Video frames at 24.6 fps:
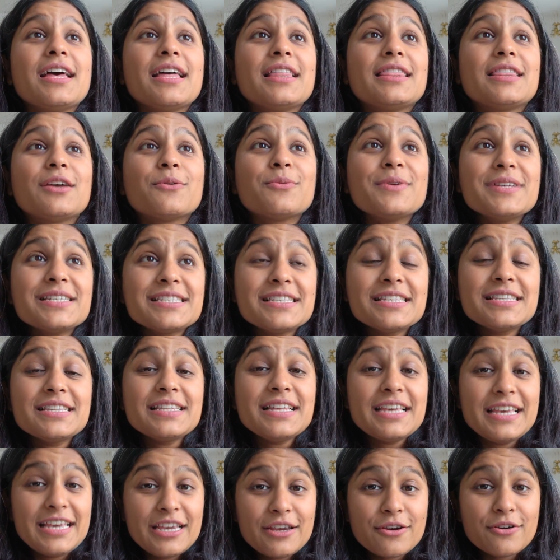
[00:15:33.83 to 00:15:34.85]
The reason
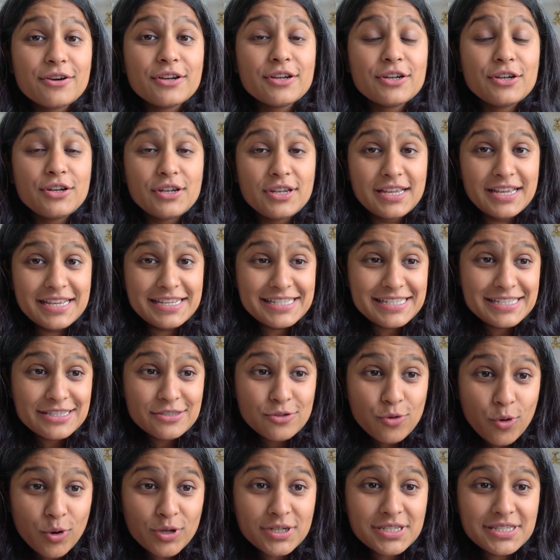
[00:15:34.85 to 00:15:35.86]
here is
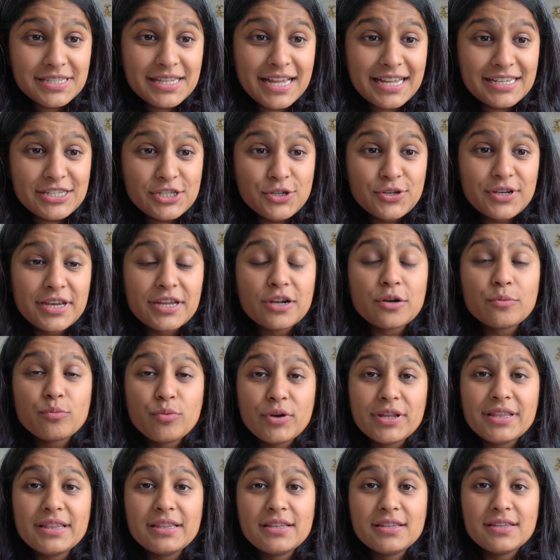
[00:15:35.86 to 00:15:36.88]
not that you cannot
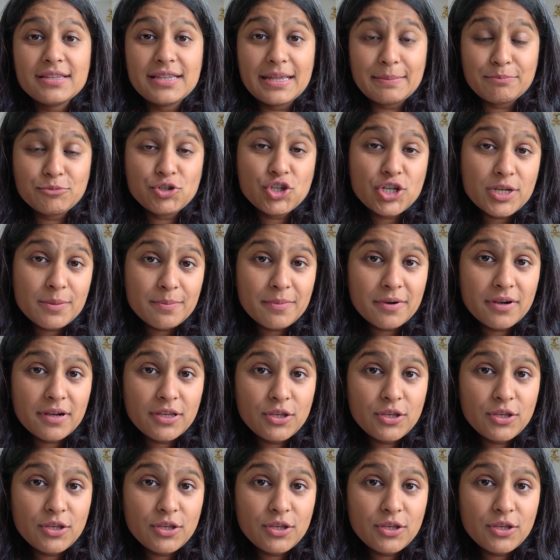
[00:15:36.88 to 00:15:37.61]
print them cheaper.